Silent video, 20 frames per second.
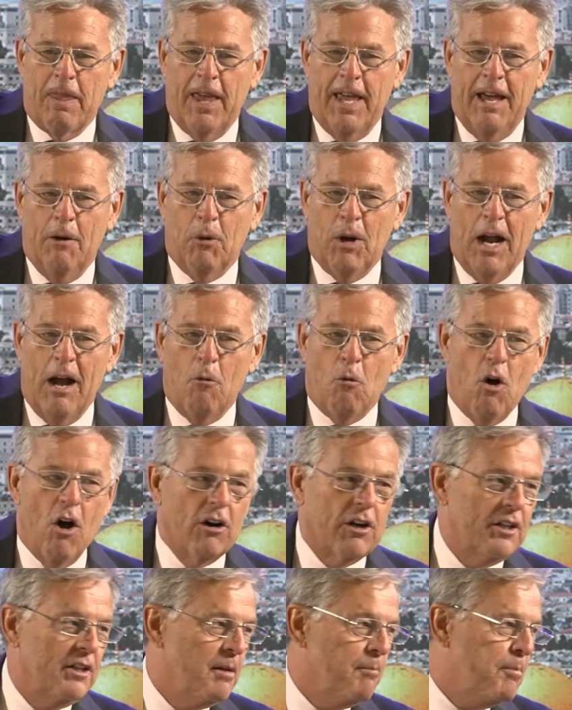And when I
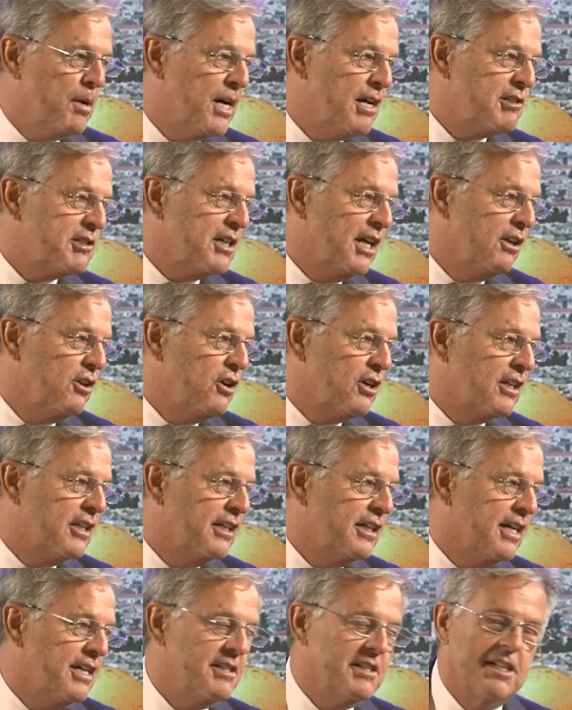walked in the bus, I looked
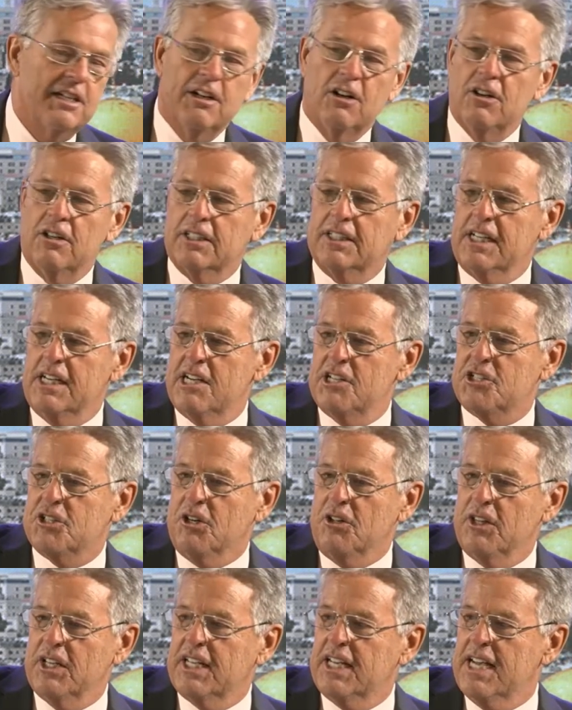and I said, "Oh gosh,
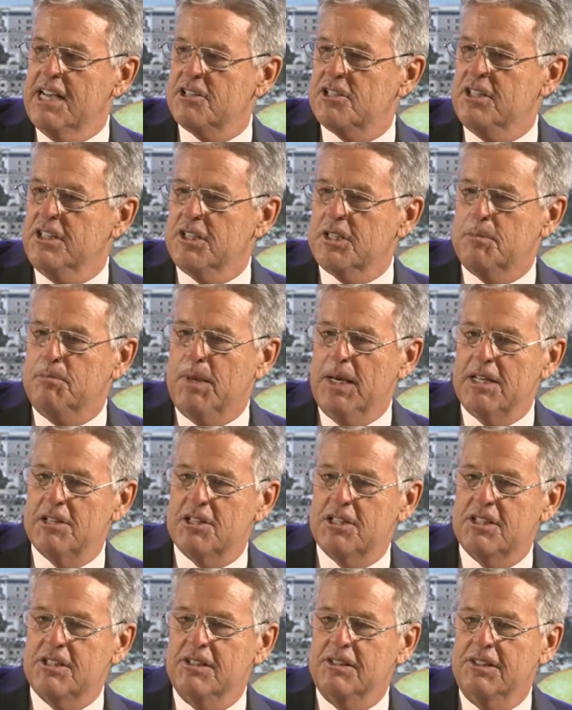all the guys in this
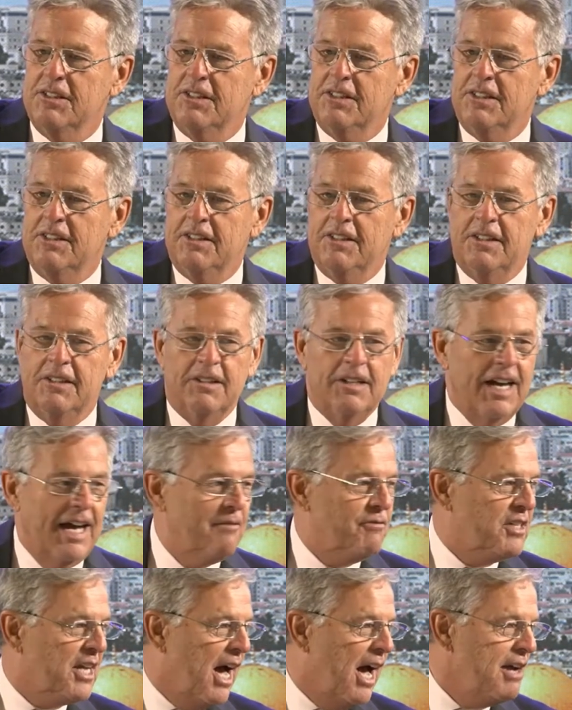bus
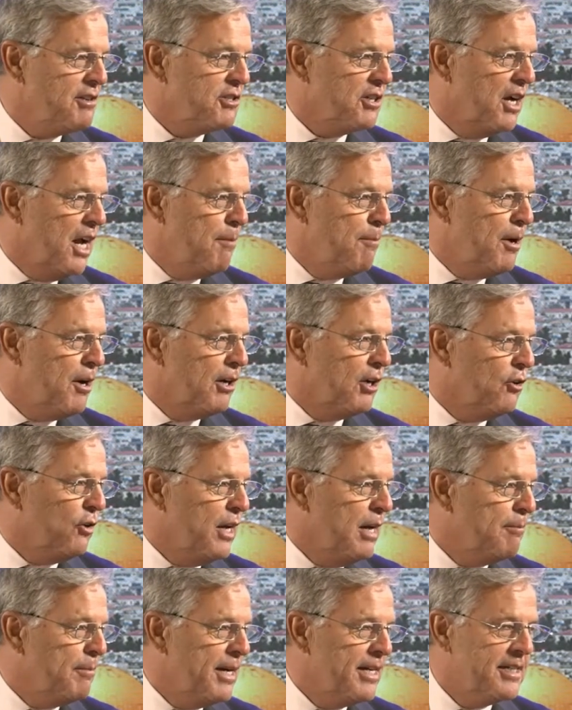have ties on. I better go
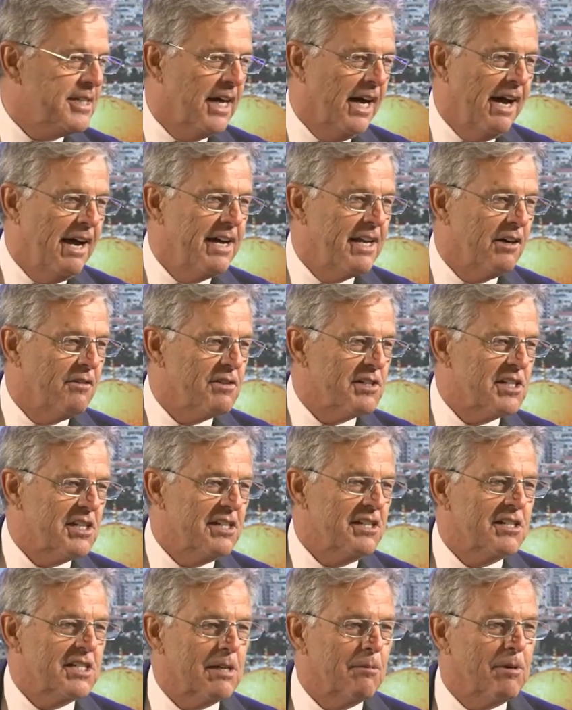get my tie." And all of a
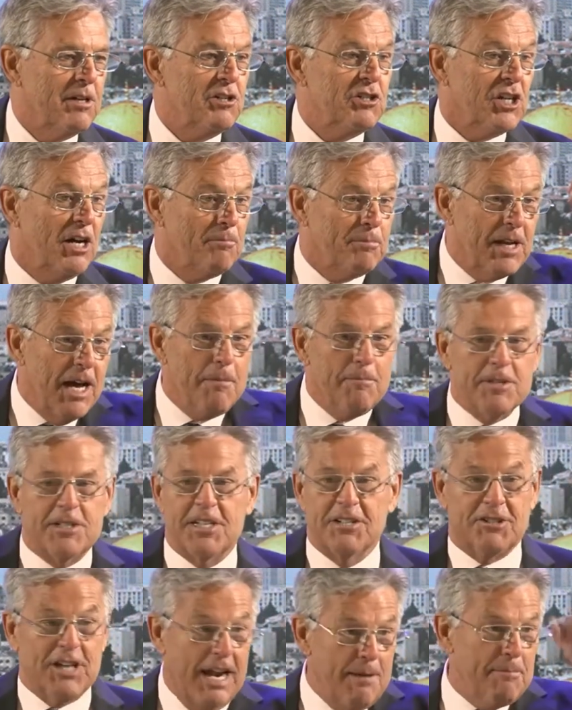sudden someone jumped up and
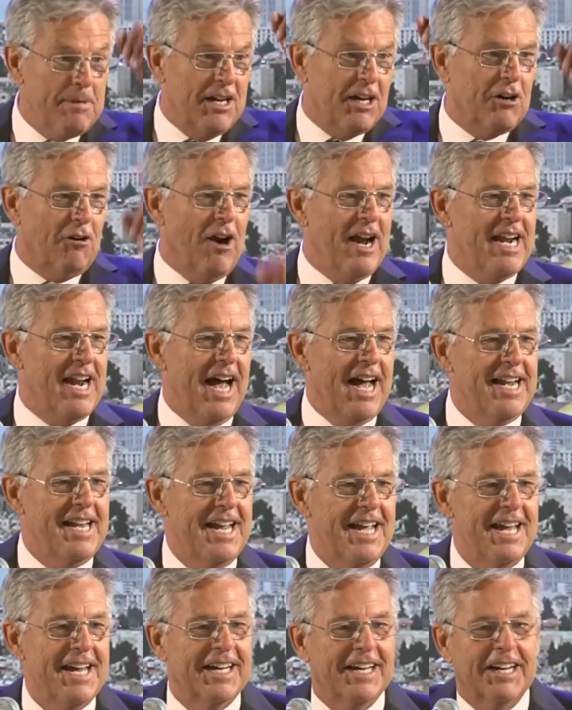says, "That'd be a great
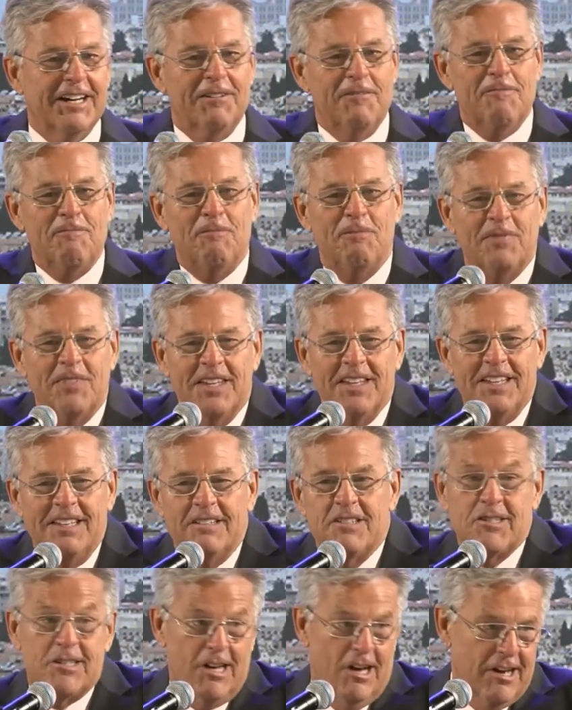idea."
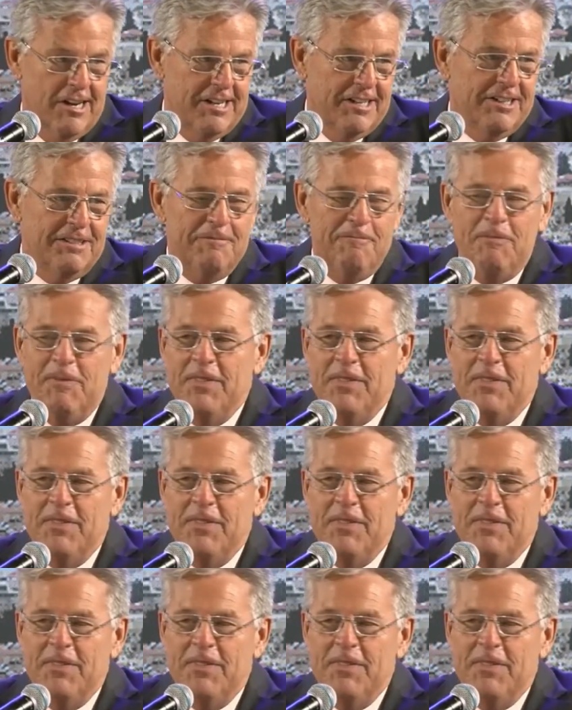It's Tanya.